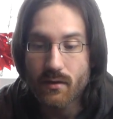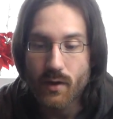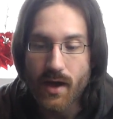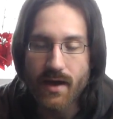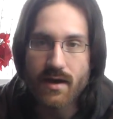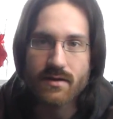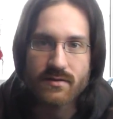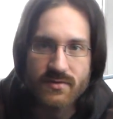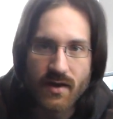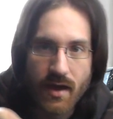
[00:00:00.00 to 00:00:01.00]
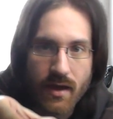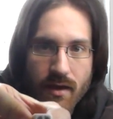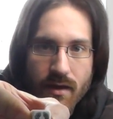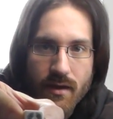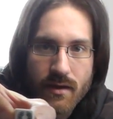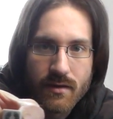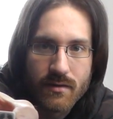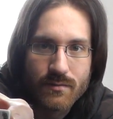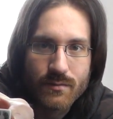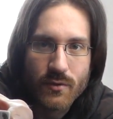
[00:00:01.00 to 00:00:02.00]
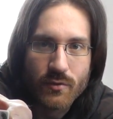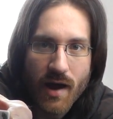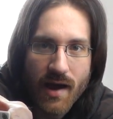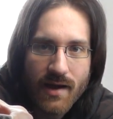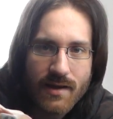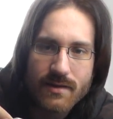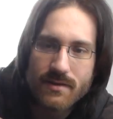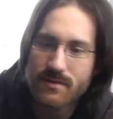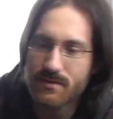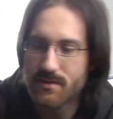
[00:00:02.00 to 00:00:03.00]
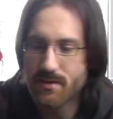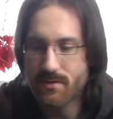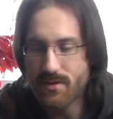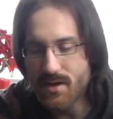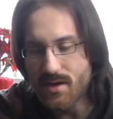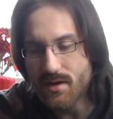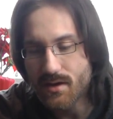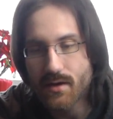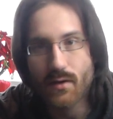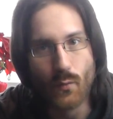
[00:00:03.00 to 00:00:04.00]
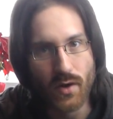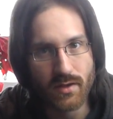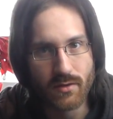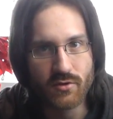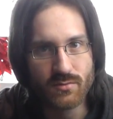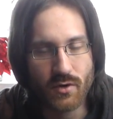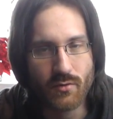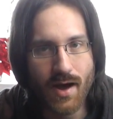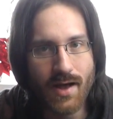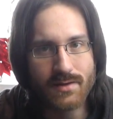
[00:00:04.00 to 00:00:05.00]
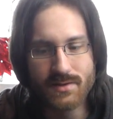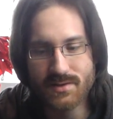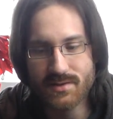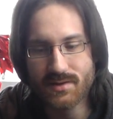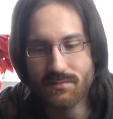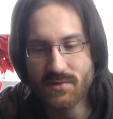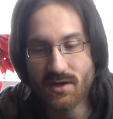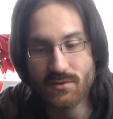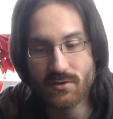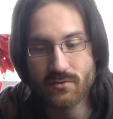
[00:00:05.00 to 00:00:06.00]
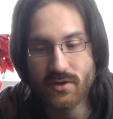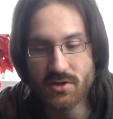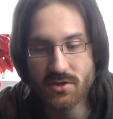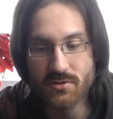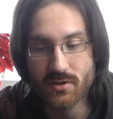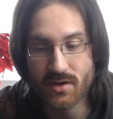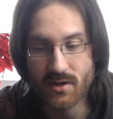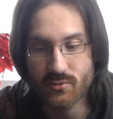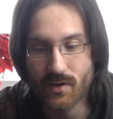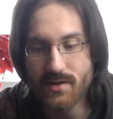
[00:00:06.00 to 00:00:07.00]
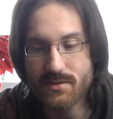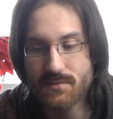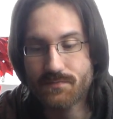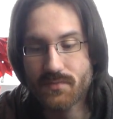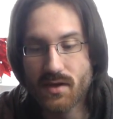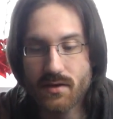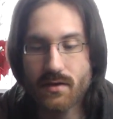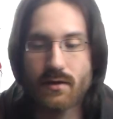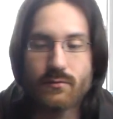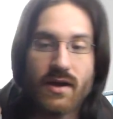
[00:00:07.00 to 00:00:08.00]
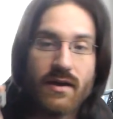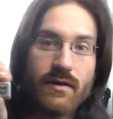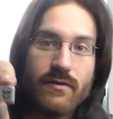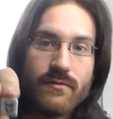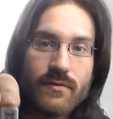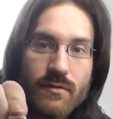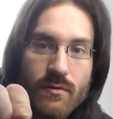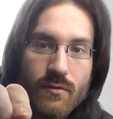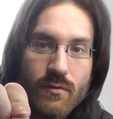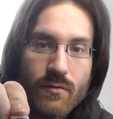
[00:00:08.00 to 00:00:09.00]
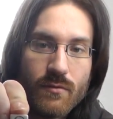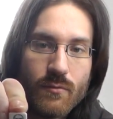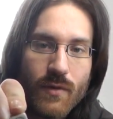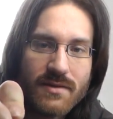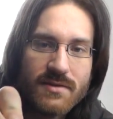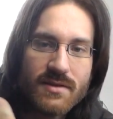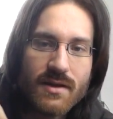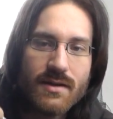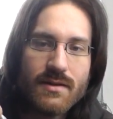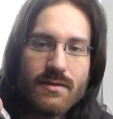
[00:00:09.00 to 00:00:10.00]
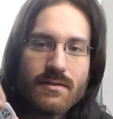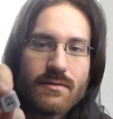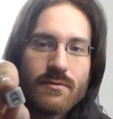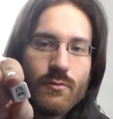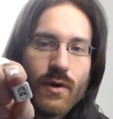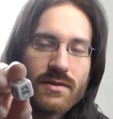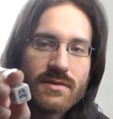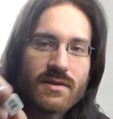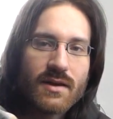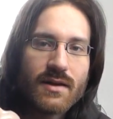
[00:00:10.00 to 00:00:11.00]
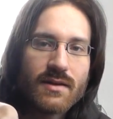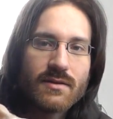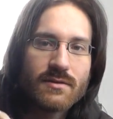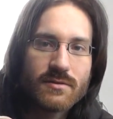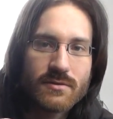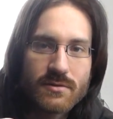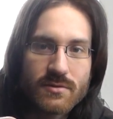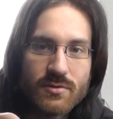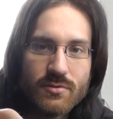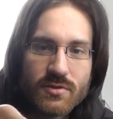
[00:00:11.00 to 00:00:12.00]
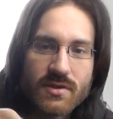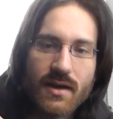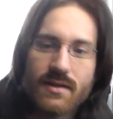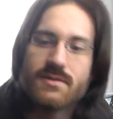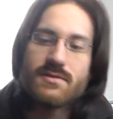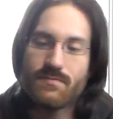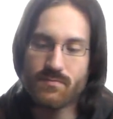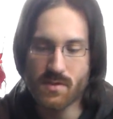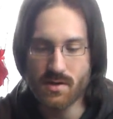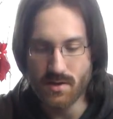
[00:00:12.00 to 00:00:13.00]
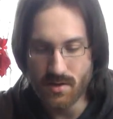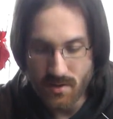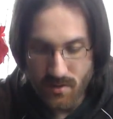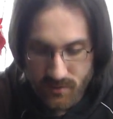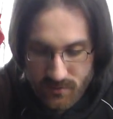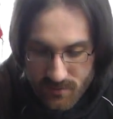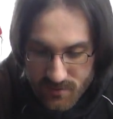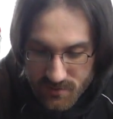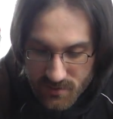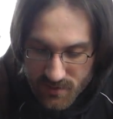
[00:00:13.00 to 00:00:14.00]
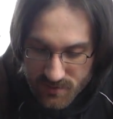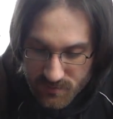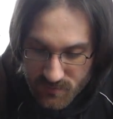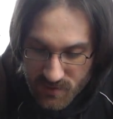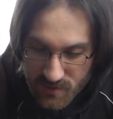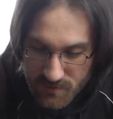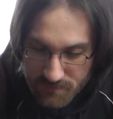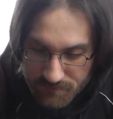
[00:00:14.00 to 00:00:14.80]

We have a morale thingy. With good morale, sometimes your creatures could attack twice. And we have 1 skull, 2 skulls. So this is a custom die.